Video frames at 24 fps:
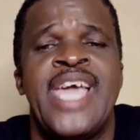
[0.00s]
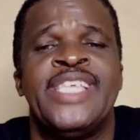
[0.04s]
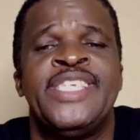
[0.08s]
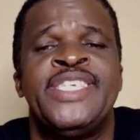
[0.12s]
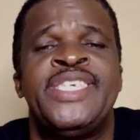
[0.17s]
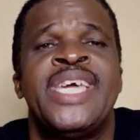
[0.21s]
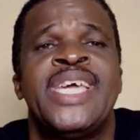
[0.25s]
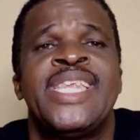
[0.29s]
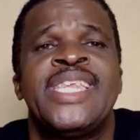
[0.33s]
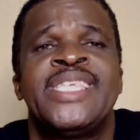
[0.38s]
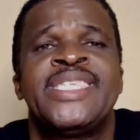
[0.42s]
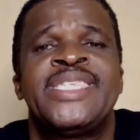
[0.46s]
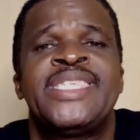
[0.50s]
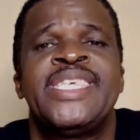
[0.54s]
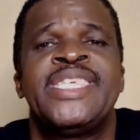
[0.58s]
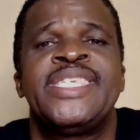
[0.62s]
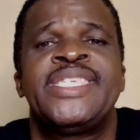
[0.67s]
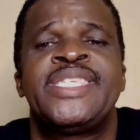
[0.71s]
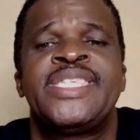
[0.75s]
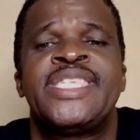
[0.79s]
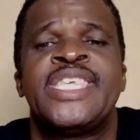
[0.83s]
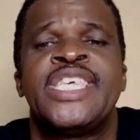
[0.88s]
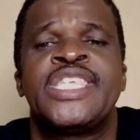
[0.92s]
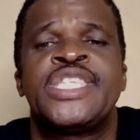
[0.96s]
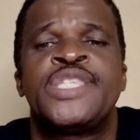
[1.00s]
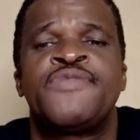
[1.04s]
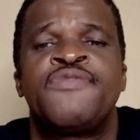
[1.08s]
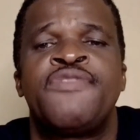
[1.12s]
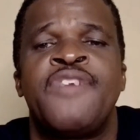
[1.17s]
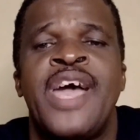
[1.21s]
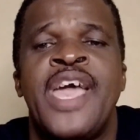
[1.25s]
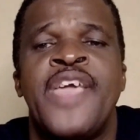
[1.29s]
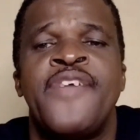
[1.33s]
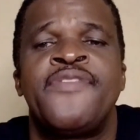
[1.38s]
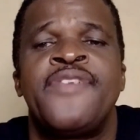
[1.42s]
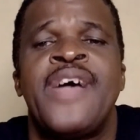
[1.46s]
Genesis
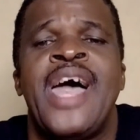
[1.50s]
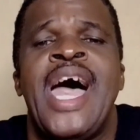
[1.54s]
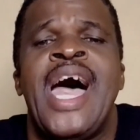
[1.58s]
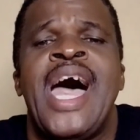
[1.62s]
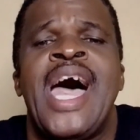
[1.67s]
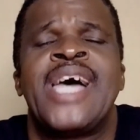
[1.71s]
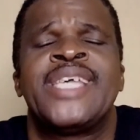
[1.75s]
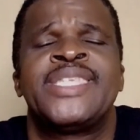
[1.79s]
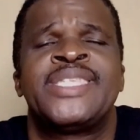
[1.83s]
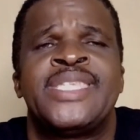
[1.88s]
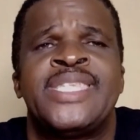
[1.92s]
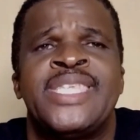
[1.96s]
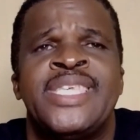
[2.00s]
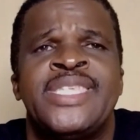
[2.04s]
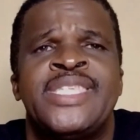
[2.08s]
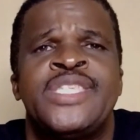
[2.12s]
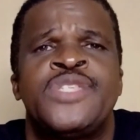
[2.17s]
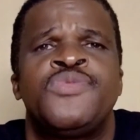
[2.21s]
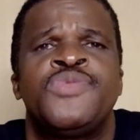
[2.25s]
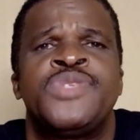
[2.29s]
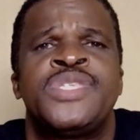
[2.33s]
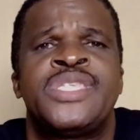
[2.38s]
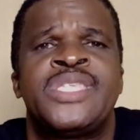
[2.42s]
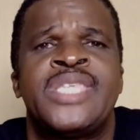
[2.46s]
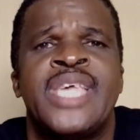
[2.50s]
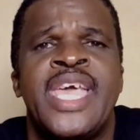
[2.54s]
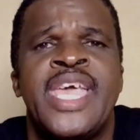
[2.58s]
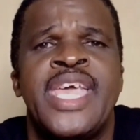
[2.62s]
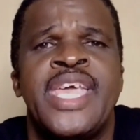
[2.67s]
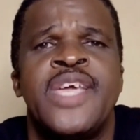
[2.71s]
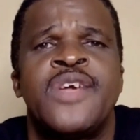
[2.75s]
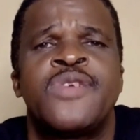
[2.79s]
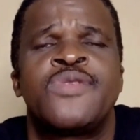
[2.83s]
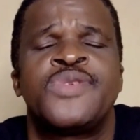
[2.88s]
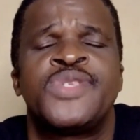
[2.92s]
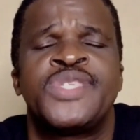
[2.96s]
6:5 has this to
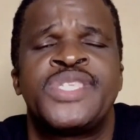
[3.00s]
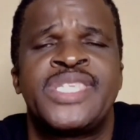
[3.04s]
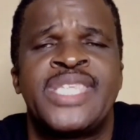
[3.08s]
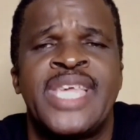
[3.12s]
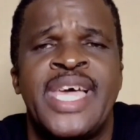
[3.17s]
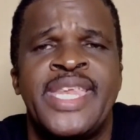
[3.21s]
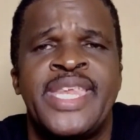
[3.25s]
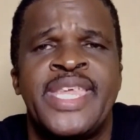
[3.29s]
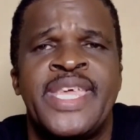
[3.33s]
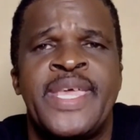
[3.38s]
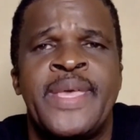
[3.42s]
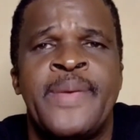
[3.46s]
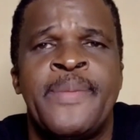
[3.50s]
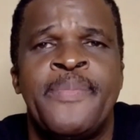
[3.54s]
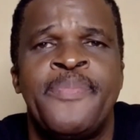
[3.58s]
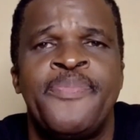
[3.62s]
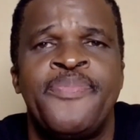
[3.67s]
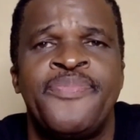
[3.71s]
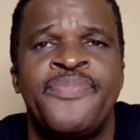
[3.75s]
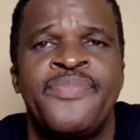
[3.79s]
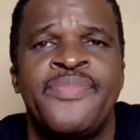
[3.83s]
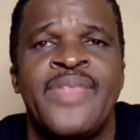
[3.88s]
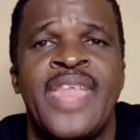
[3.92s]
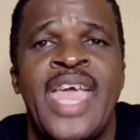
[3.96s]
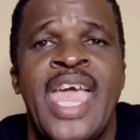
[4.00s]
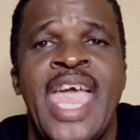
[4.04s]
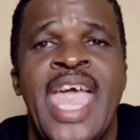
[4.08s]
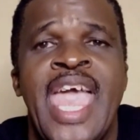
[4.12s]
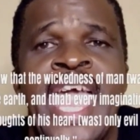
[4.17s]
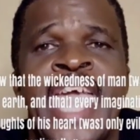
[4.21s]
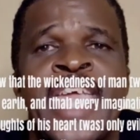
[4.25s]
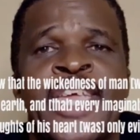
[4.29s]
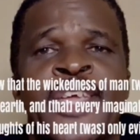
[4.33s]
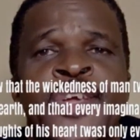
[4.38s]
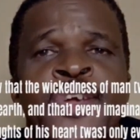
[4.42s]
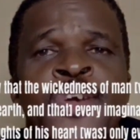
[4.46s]
say concerning him. And